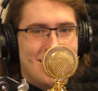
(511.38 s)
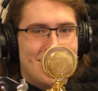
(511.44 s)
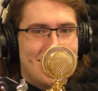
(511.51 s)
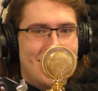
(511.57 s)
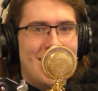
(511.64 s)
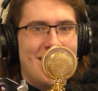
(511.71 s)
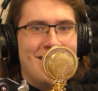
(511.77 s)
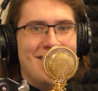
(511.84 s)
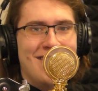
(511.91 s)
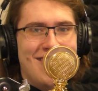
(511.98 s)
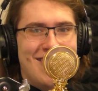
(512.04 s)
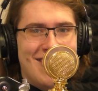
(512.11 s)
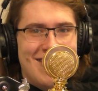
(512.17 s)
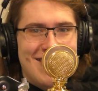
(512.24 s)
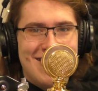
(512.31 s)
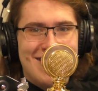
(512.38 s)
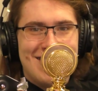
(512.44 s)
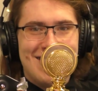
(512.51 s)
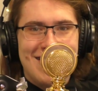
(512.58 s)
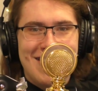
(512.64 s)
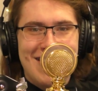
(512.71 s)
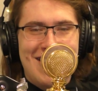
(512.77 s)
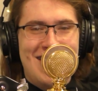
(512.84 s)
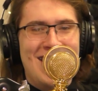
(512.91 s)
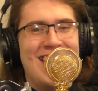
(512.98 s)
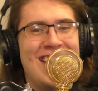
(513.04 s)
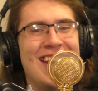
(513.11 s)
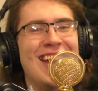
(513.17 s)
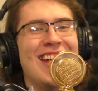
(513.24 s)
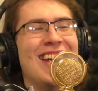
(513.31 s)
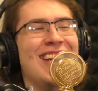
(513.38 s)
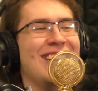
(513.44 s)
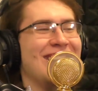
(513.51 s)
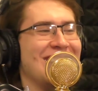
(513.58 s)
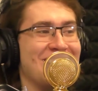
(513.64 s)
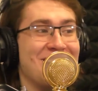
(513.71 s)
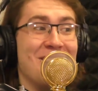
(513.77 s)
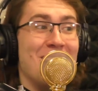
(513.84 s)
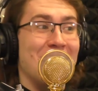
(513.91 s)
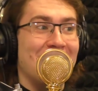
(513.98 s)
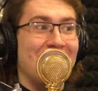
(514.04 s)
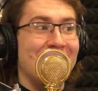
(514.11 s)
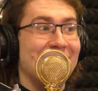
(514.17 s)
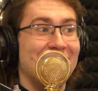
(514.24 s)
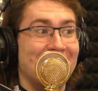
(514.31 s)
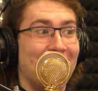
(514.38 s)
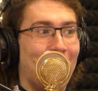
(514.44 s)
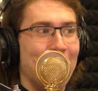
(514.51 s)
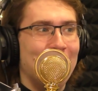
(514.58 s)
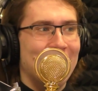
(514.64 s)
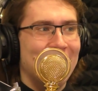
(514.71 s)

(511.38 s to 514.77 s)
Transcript: Yeah. Well, we already dumped them.